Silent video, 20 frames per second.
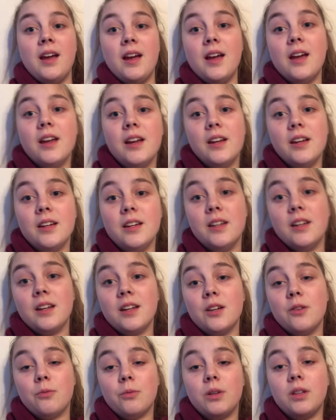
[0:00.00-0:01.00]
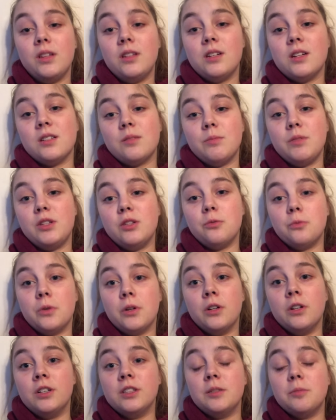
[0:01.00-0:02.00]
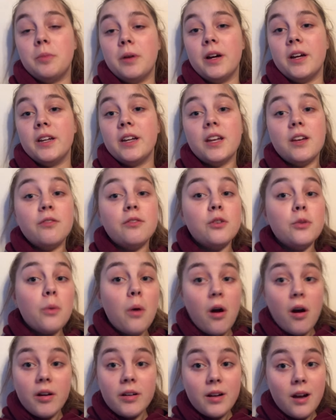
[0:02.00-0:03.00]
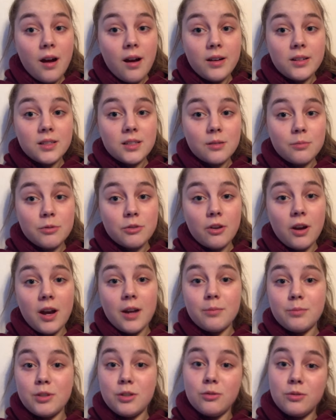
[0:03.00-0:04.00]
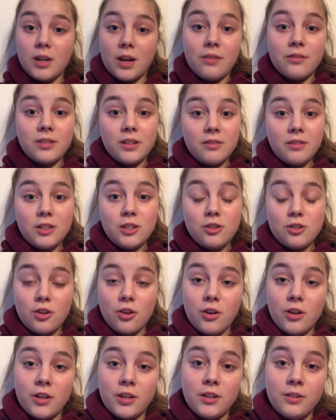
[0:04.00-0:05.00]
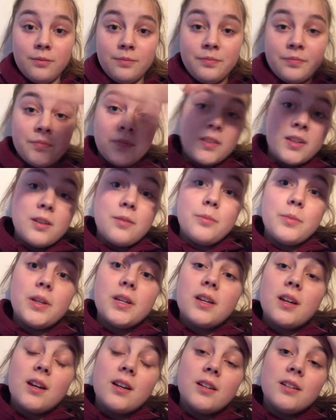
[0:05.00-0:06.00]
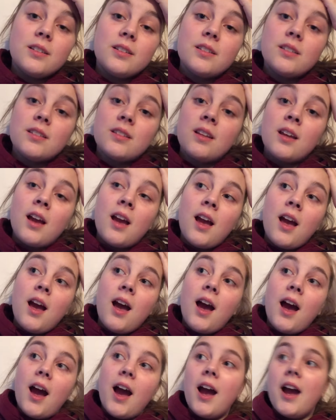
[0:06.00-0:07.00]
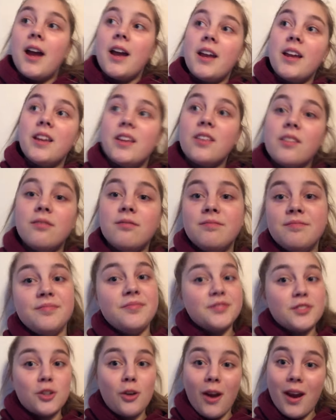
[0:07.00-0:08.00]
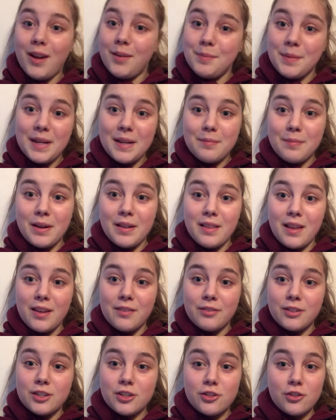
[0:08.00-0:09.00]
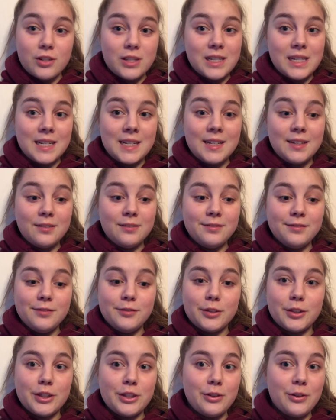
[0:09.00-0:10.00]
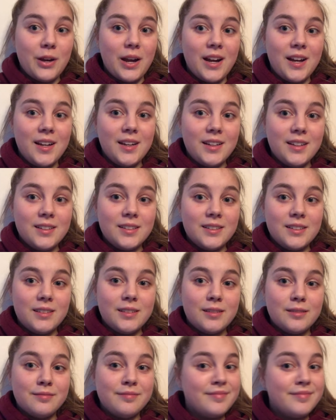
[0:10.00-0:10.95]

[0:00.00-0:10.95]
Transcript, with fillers: And it really does mean the world. But if you are not subscribed, you definitely should, because I try and make my life interesting for you guys.